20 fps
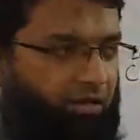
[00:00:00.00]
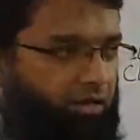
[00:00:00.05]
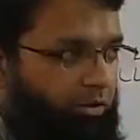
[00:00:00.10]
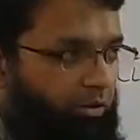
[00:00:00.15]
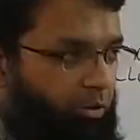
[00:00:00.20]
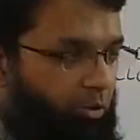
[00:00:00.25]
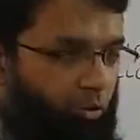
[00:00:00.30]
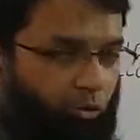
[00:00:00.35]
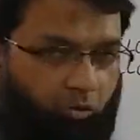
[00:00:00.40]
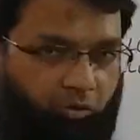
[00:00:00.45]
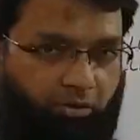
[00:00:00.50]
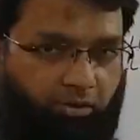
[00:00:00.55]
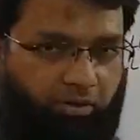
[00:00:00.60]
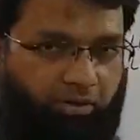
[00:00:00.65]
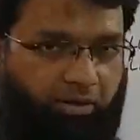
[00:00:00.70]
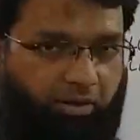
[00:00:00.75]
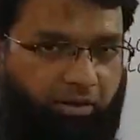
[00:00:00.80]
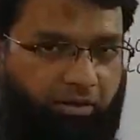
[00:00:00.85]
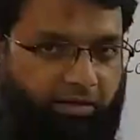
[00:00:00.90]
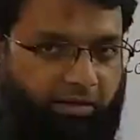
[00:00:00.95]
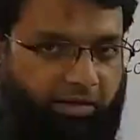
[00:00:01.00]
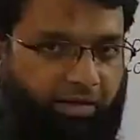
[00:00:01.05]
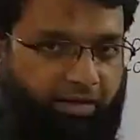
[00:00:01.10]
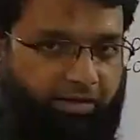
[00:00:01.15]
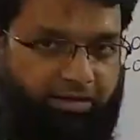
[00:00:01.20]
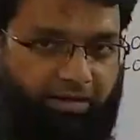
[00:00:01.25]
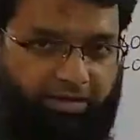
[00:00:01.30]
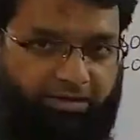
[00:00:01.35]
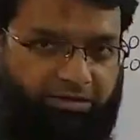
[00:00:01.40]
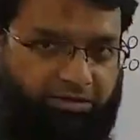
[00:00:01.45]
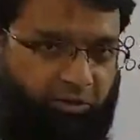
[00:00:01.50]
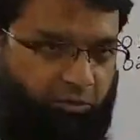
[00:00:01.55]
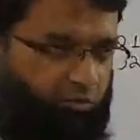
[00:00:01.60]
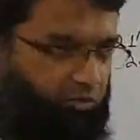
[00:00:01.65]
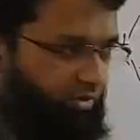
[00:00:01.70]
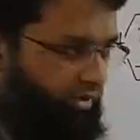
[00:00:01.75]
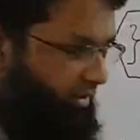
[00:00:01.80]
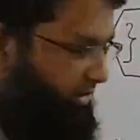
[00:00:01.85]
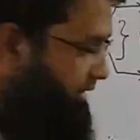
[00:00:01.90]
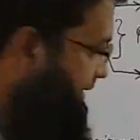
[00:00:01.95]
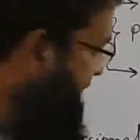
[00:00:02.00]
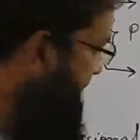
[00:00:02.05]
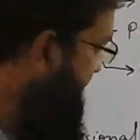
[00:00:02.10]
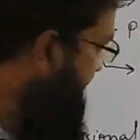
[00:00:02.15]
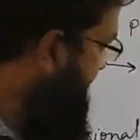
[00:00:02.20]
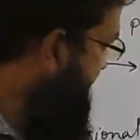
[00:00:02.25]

No late excuses,